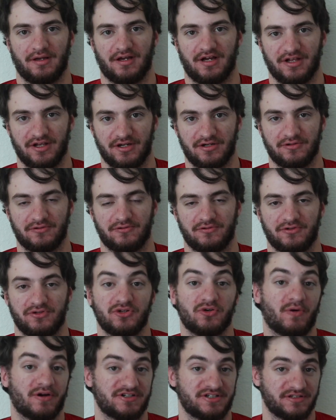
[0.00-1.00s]
Hello, you're
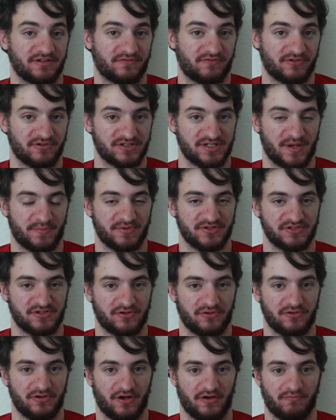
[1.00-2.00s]
watching the first
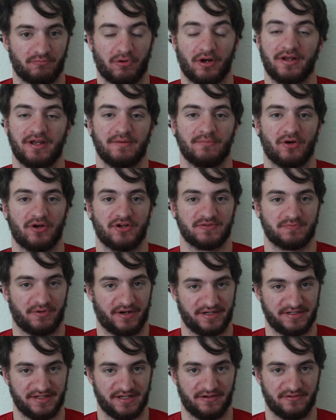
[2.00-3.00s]
episode of Breaking Balls
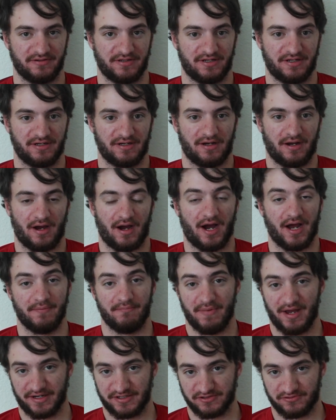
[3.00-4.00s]
Breakdown. I'm
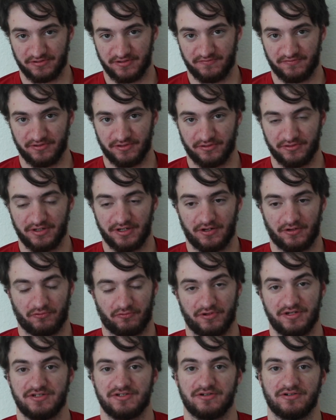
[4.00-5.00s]
Max Greenfield,
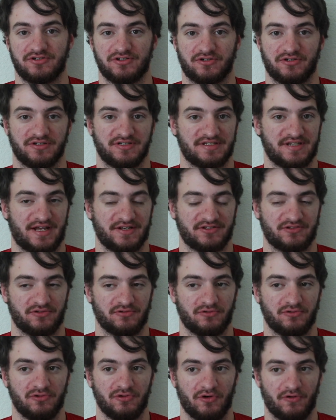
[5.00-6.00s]
researcher and stats
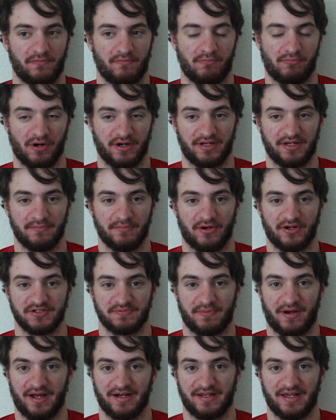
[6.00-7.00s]
guru of Breaking Balls
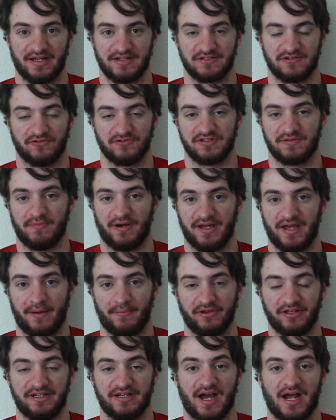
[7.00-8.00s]
podcast hosted by
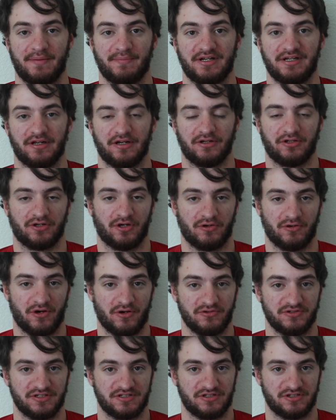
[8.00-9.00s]
Emily Nyman and
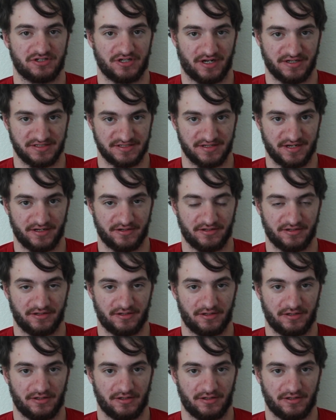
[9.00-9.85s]
co-host John Snyder.